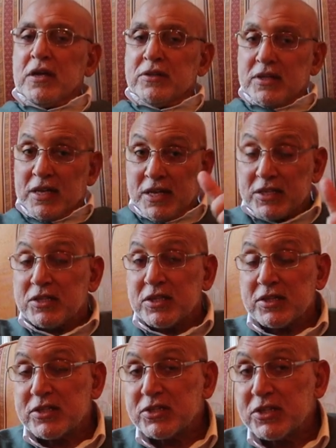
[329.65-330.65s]
and
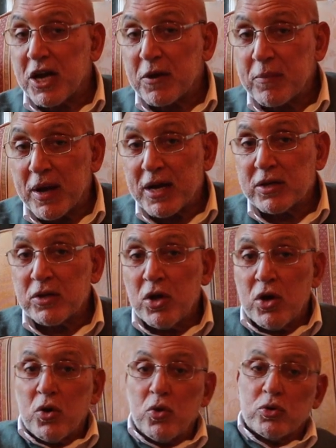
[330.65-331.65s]
electing this young man
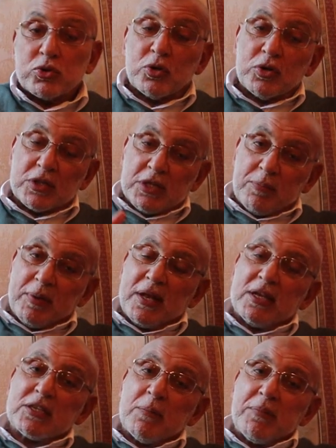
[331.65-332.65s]
who took the
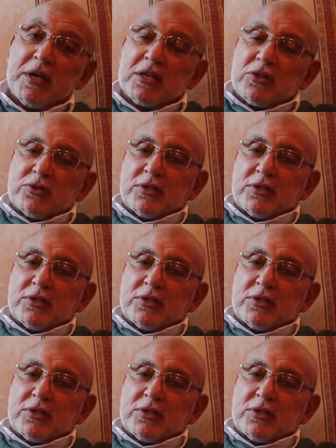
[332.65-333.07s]
palace and make it